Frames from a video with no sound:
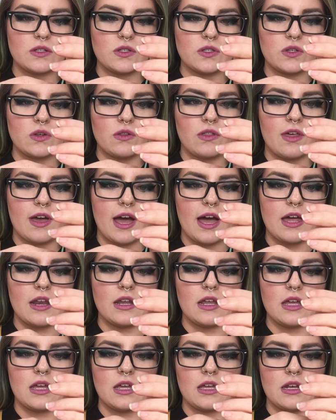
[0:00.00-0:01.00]
so that
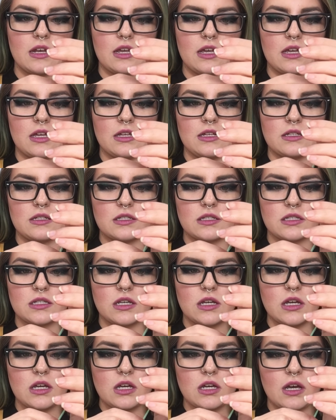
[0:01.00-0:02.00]
it is
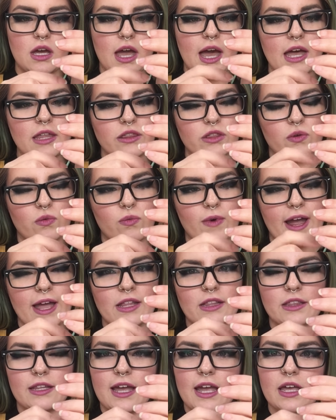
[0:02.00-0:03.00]
at the
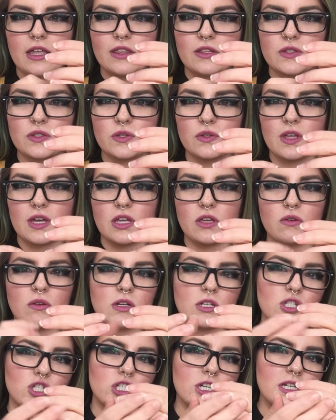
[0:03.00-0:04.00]
right length so that you
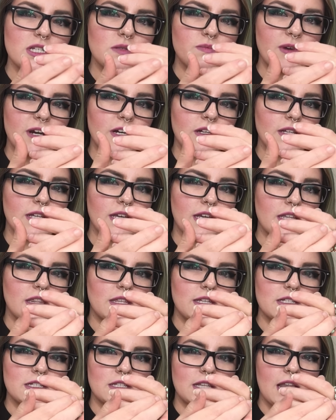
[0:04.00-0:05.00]
can just barely get
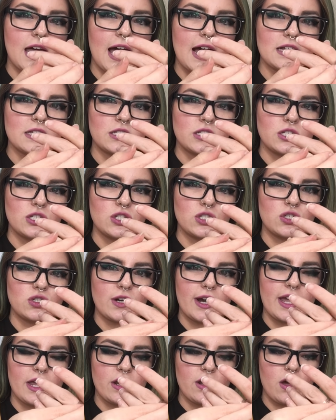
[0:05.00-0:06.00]
this last
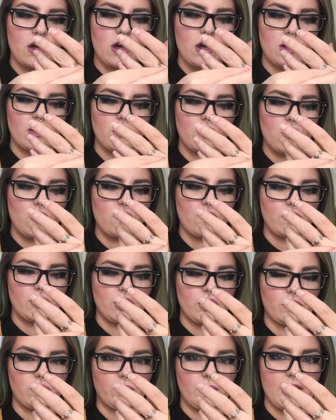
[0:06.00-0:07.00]
strand on over
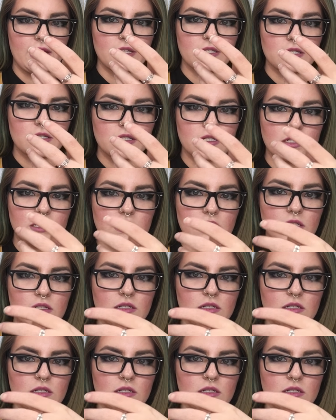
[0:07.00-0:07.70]
your wrist.